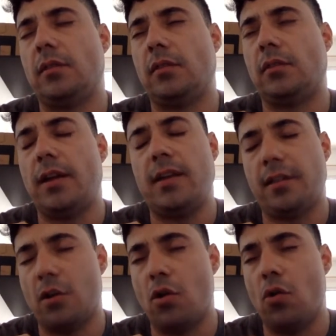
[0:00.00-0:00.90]
30 years
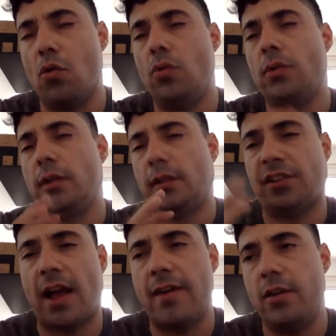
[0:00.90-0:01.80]
ago, the
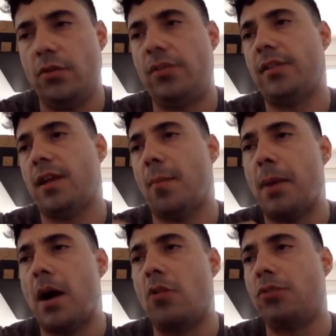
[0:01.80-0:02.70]
childs
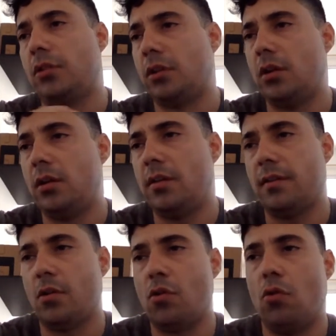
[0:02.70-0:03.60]
about 30
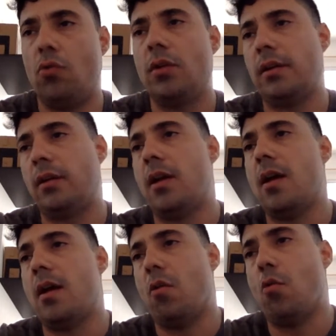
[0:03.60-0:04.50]
years ago,
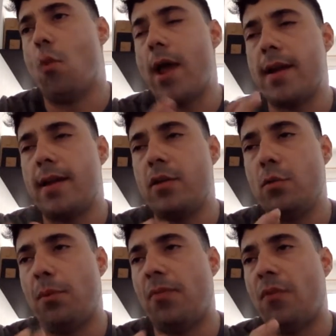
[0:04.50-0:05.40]
when
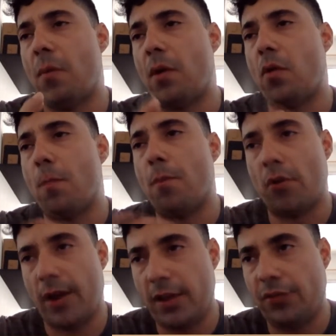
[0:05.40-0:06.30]
you perform a
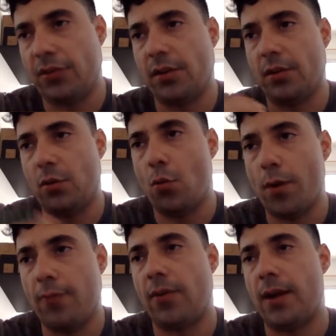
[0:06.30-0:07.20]
comparison
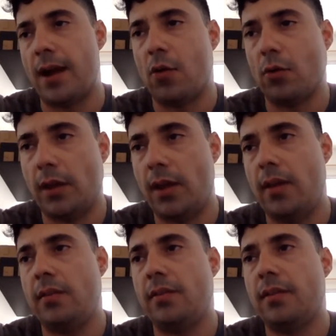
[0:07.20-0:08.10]
with
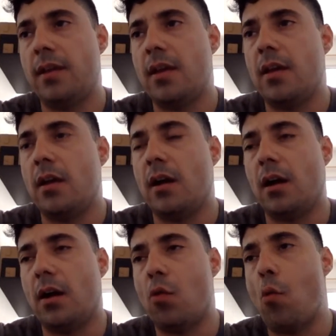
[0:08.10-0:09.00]
nowadays,
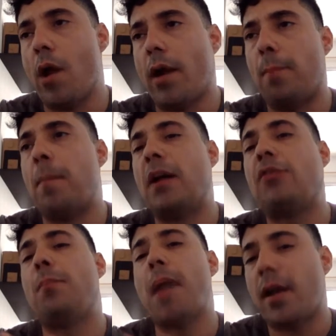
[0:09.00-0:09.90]
were
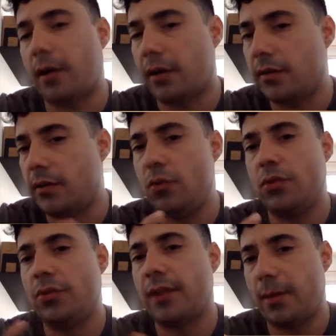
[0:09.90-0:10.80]
much better. Did
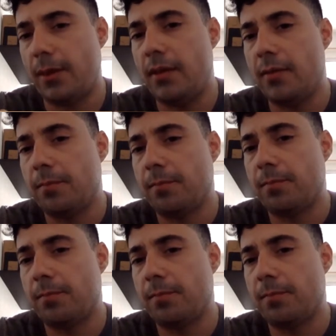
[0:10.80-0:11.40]
you understand me?